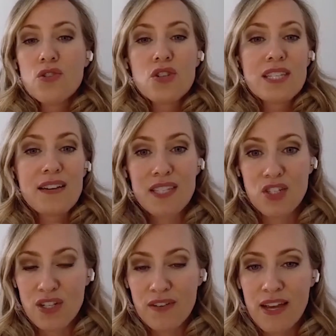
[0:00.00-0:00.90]
you just have
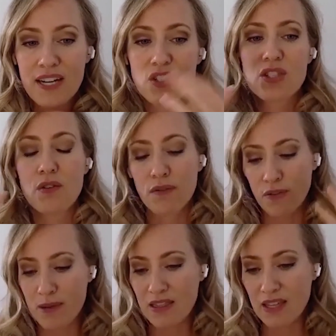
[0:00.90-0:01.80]
such an advantage. So
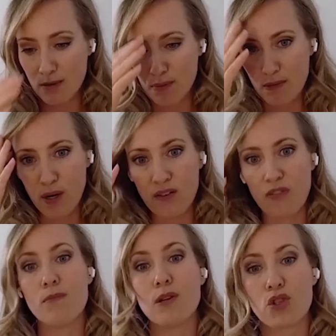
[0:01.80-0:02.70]
for me, that's a big part
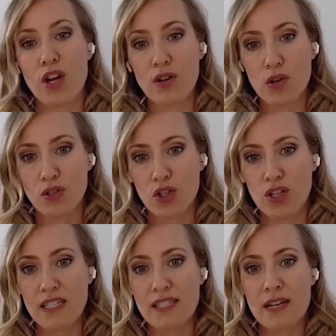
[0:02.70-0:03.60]
of the moonshot
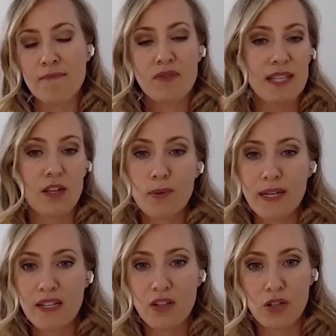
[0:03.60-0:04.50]
culture is
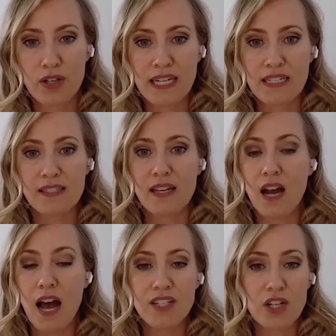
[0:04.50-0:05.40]
celebrating the learnings,
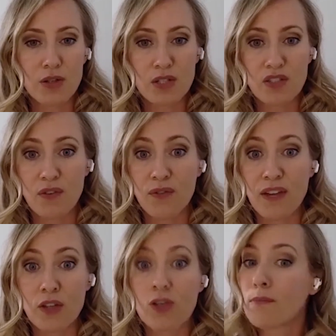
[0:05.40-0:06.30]
high tolerance for
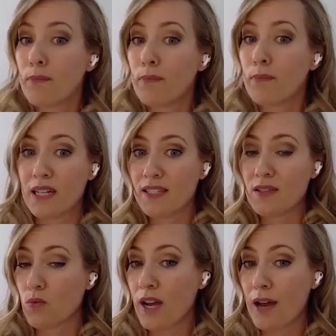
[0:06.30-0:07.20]
failure because
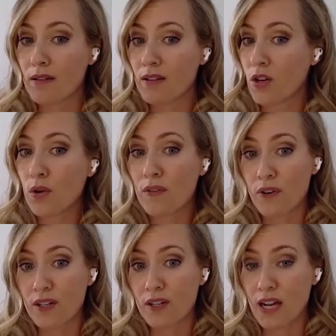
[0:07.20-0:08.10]
we're not going
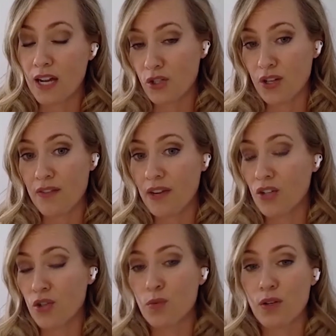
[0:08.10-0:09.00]
for 100 out of
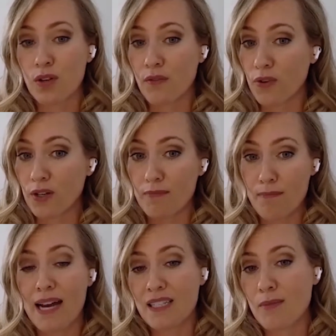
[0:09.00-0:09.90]
100. We're going for
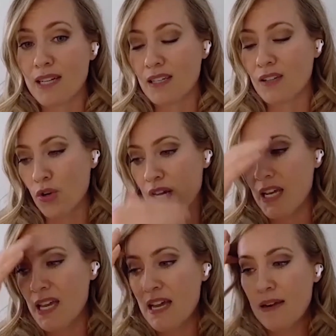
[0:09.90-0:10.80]
maximizing
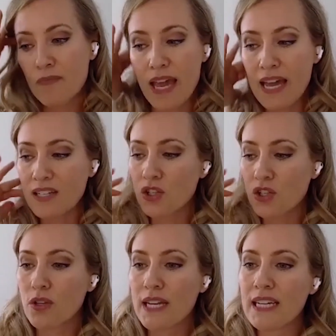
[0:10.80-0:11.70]
learning and
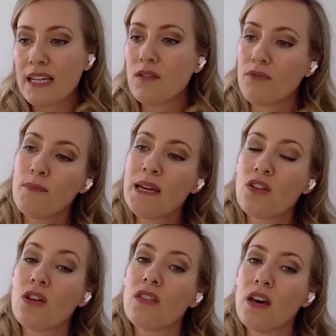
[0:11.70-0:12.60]
creating, for me,
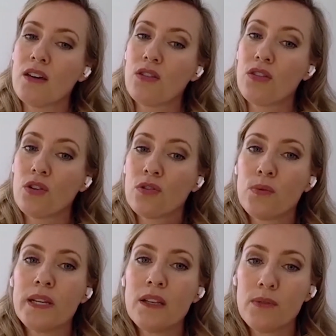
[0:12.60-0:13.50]
the, the third
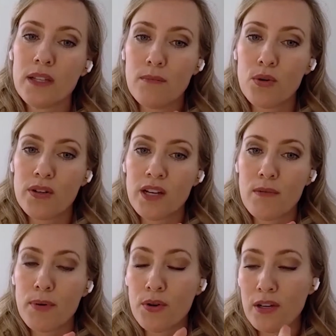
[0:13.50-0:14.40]
really, really important
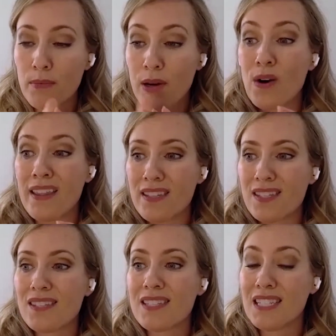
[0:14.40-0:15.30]
component about why this
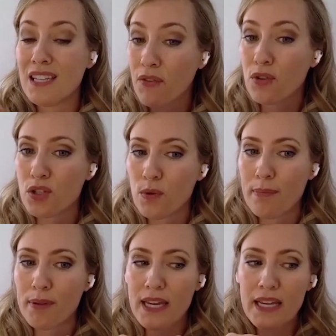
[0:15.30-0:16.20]
is difficult to
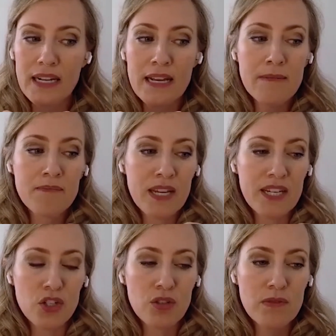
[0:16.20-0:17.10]
replicate
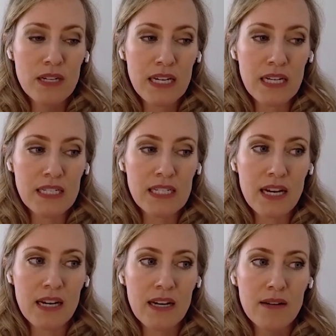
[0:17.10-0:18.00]
is you need
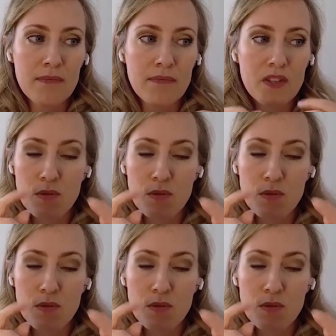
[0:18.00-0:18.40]
um,